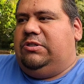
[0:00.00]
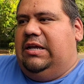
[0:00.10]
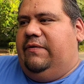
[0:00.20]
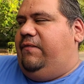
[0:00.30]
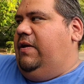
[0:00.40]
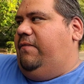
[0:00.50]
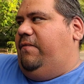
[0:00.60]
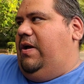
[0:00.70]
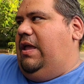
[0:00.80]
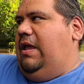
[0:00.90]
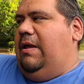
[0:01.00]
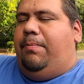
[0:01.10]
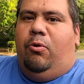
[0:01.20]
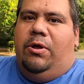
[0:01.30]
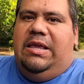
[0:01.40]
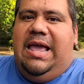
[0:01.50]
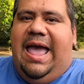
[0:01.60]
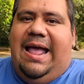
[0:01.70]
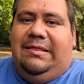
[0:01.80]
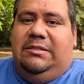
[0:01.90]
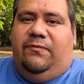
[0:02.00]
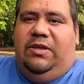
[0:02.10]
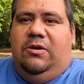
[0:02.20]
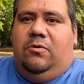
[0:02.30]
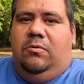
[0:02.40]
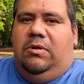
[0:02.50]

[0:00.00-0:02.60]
like if a employee had this vehicle,